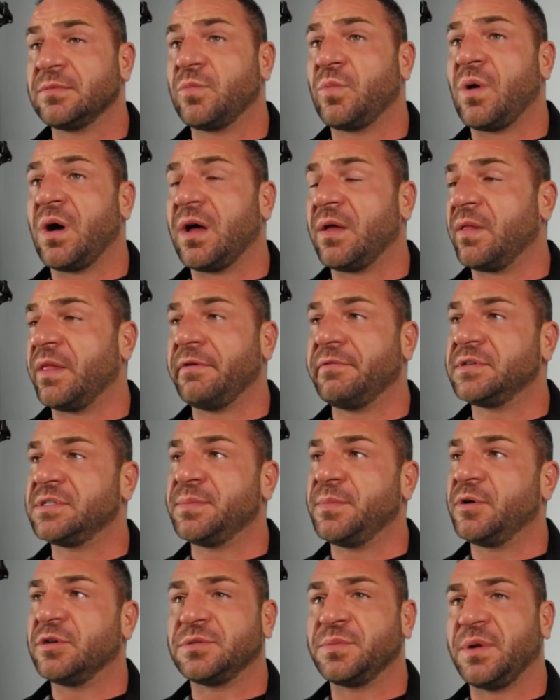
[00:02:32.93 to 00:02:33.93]
It was the
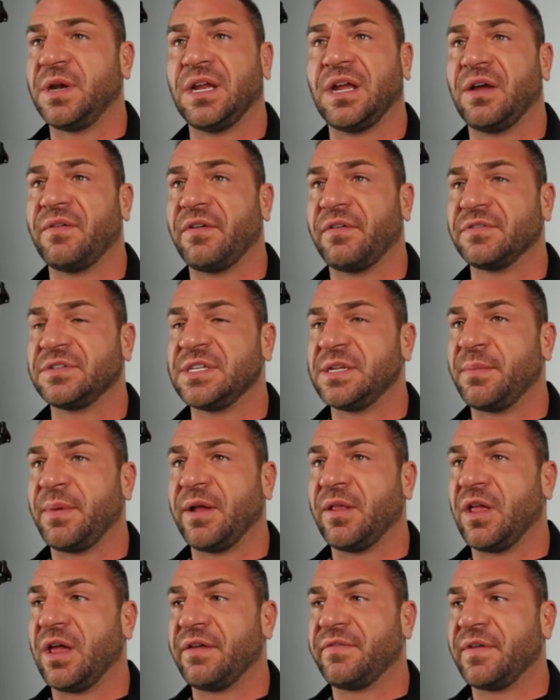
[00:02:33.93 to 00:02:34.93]
most money I've ever seen in my
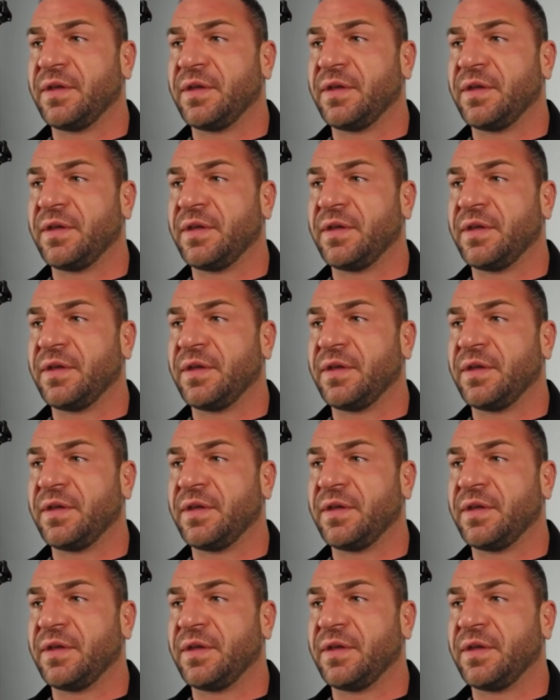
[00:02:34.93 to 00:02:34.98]
life.